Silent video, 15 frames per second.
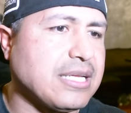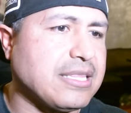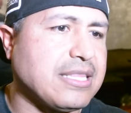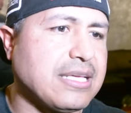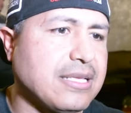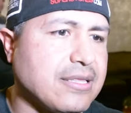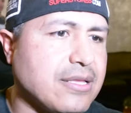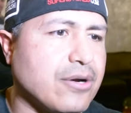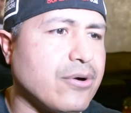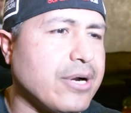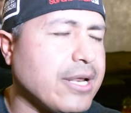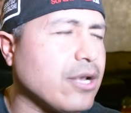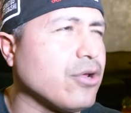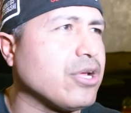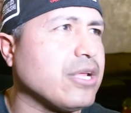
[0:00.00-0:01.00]
I think they're
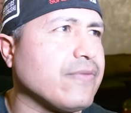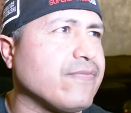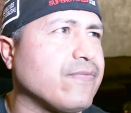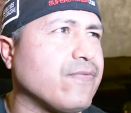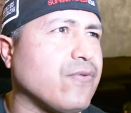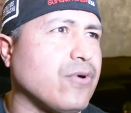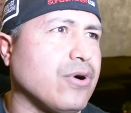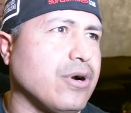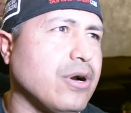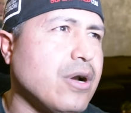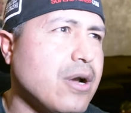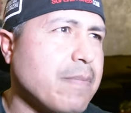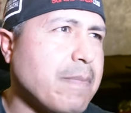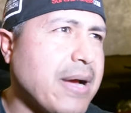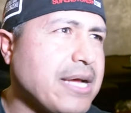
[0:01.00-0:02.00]
already looking for
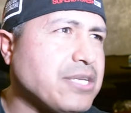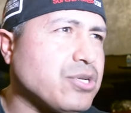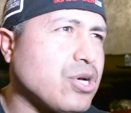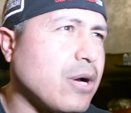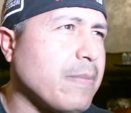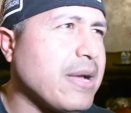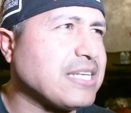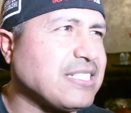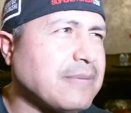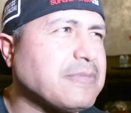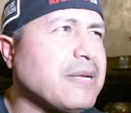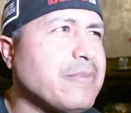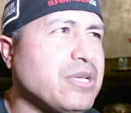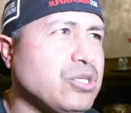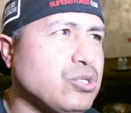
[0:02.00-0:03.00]
Mikey to come back
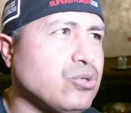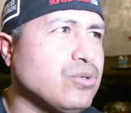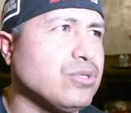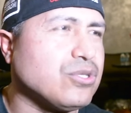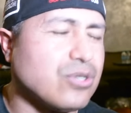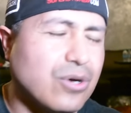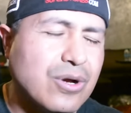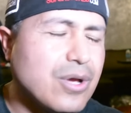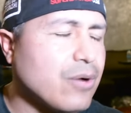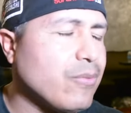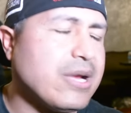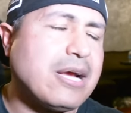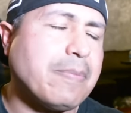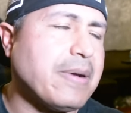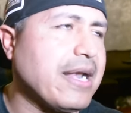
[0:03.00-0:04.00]
sometime in June. So
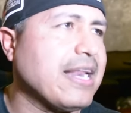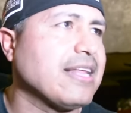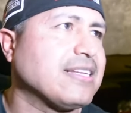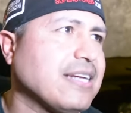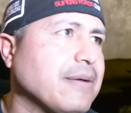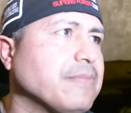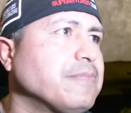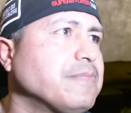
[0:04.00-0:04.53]
we got plenty of time.